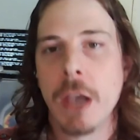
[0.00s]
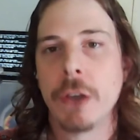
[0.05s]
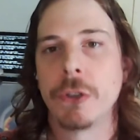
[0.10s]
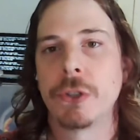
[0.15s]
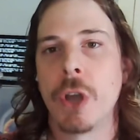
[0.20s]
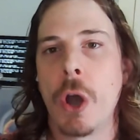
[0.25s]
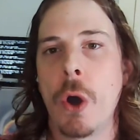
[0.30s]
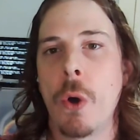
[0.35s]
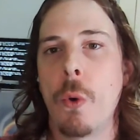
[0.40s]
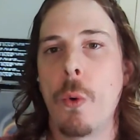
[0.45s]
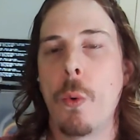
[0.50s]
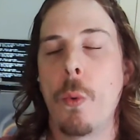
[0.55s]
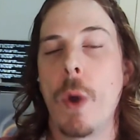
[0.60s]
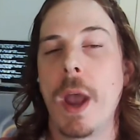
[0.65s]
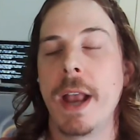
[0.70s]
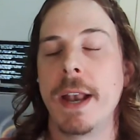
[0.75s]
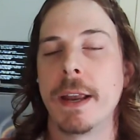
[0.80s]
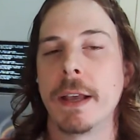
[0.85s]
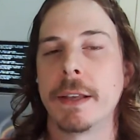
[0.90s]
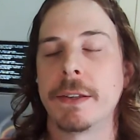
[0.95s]
So
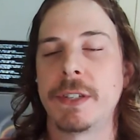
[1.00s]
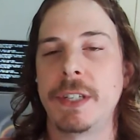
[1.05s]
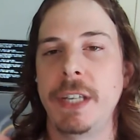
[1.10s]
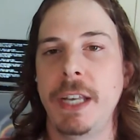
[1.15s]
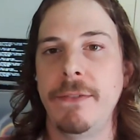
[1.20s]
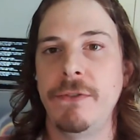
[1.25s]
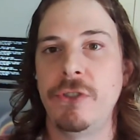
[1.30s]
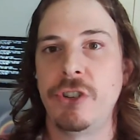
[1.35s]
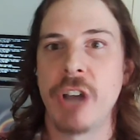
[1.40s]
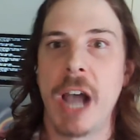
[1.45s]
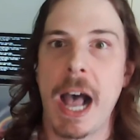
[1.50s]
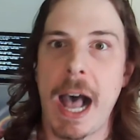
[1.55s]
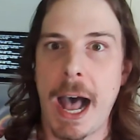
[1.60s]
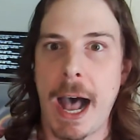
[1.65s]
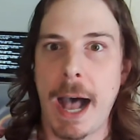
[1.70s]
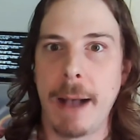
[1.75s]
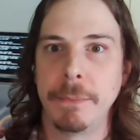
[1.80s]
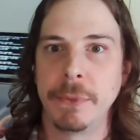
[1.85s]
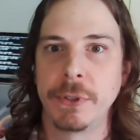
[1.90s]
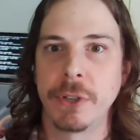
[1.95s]
when Steve
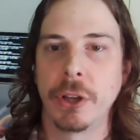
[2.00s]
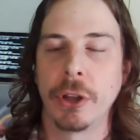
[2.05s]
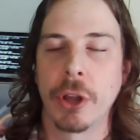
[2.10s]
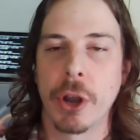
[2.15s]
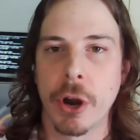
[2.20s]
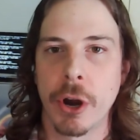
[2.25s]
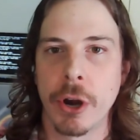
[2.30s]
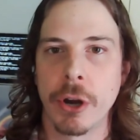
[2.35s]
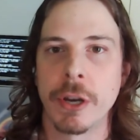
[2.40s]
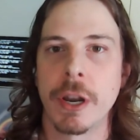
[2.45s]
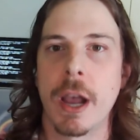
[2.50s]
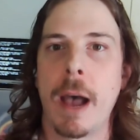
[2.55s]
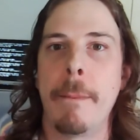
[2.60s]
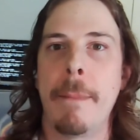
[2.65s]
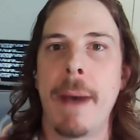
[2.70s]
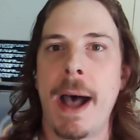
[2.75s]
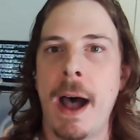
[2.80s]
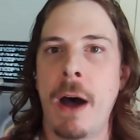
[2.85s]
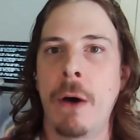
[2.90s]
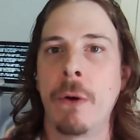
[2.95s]
Jobs learned
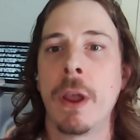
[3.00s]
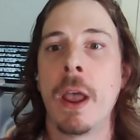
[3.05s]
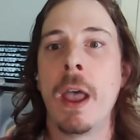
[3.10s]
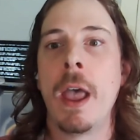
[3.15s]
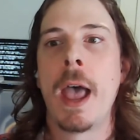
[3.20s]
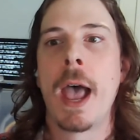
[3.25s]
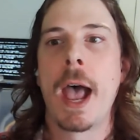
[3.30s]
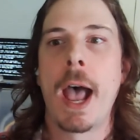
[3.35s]
about